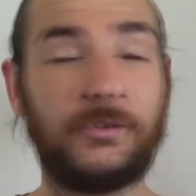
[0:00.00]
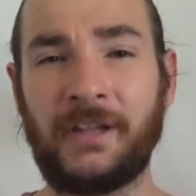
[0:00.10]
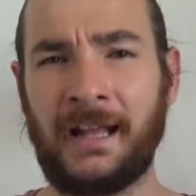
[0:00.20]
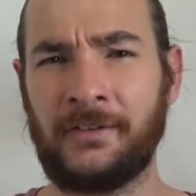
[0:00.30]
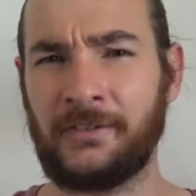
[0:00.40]

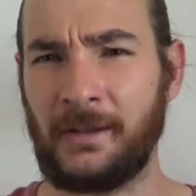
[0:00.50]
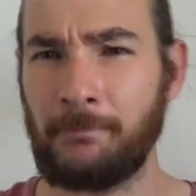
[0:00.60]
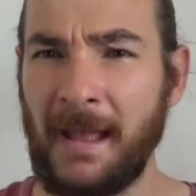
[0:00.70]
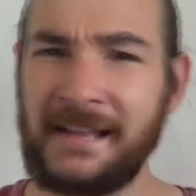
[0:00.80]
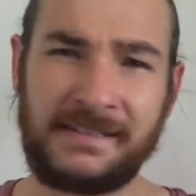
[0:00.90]
sounds
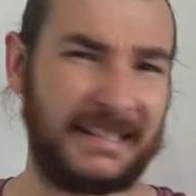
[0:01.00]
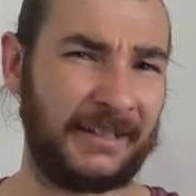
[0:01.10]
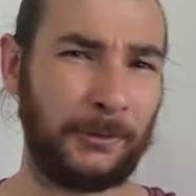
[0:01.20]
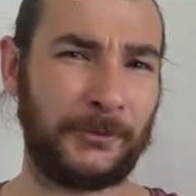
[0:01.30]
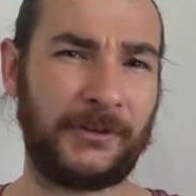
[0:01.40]
amazing,
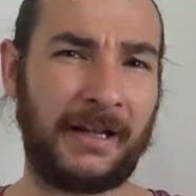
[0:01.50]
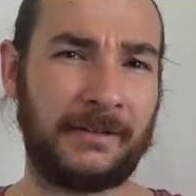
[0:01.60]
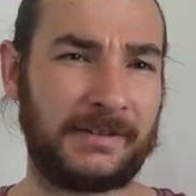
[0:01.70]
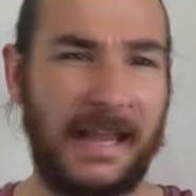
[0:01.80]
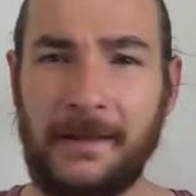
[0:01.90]
it all
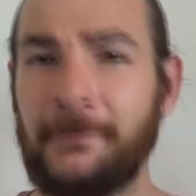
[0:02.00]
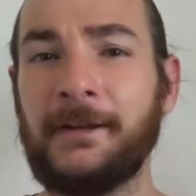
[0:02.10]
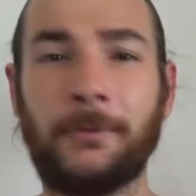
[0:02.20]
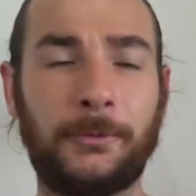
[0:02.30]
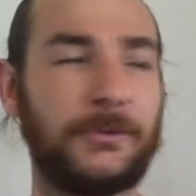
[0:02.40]
sounds heavy,
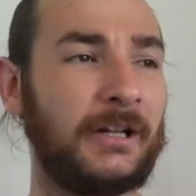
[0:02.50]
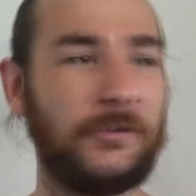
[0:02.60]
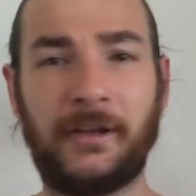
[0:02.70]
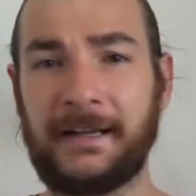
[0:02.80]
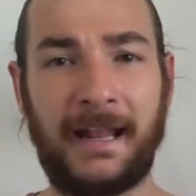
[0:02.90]
it all
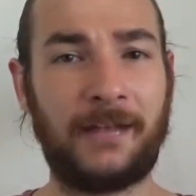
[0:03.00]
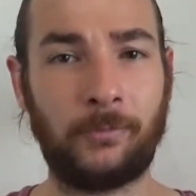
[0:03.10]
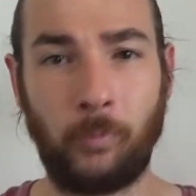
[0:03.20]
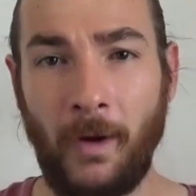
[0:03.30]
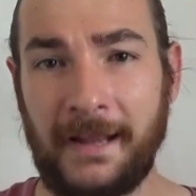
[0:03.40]
sounds like it has
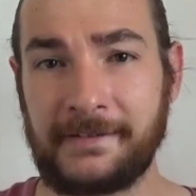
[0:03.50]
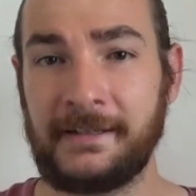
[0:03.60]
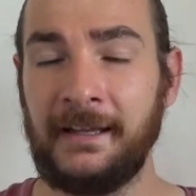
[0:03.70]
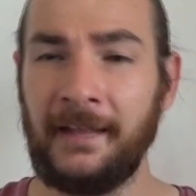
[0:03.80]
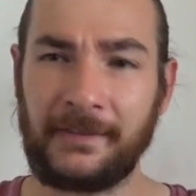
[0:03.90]
weight.
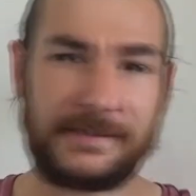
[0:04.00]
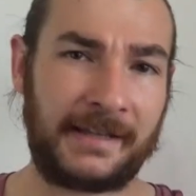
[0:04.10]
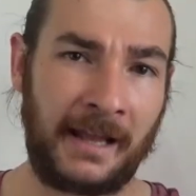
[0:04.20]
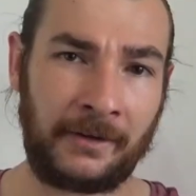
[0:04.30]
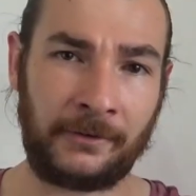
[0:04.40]
The
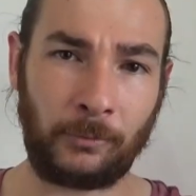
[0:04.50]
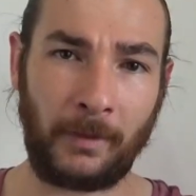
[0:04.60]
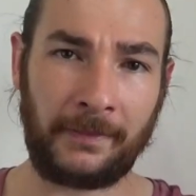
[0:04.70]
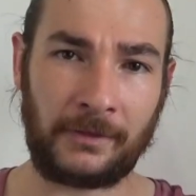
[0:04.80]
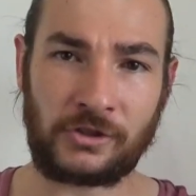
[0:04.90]
sound
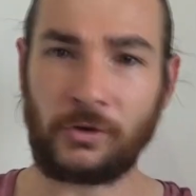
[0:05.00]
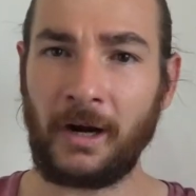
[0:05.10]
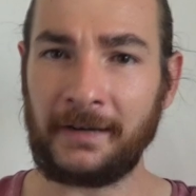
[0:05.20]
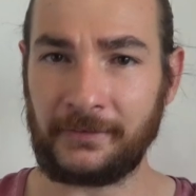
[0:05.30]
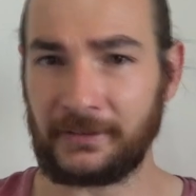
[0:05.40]
when the
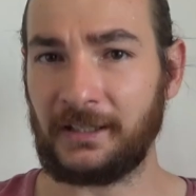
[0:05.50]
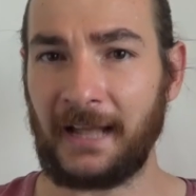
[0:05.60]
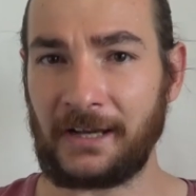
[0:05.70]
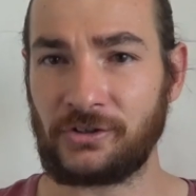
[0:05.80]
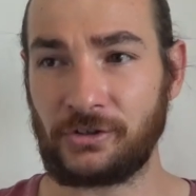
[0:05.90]
tridents
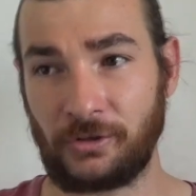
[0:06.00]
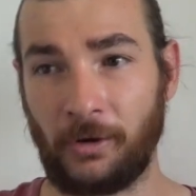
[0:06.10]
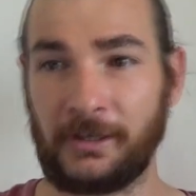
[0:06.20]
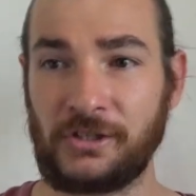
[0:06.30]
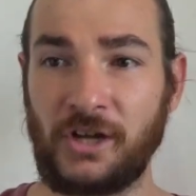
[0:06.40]
clash
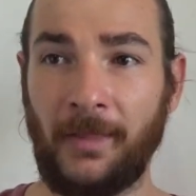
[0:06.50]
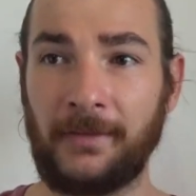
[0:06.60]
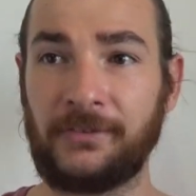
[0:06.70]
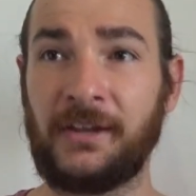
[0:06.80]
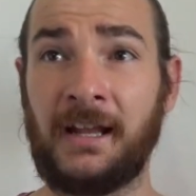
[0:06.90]
on each other
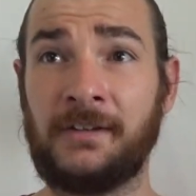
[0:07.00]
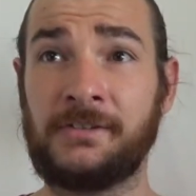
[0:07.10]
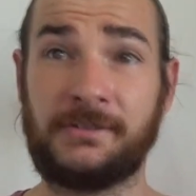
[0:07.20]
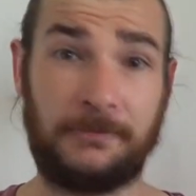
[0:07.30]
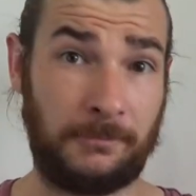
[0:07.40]

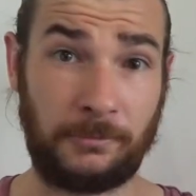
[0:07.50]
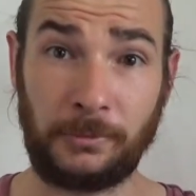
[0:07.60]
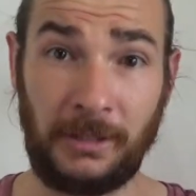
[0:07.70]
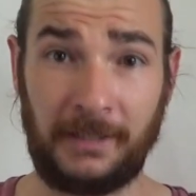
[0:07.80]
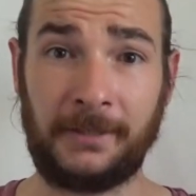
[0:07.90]
sounds
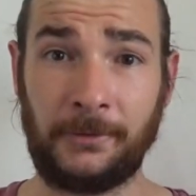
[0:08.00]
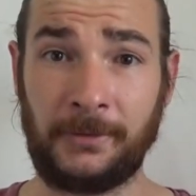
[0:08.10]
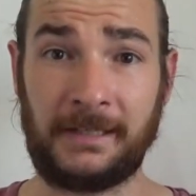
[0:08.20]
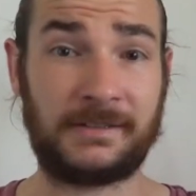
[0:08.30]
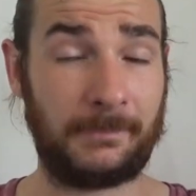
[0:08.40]
really good. It's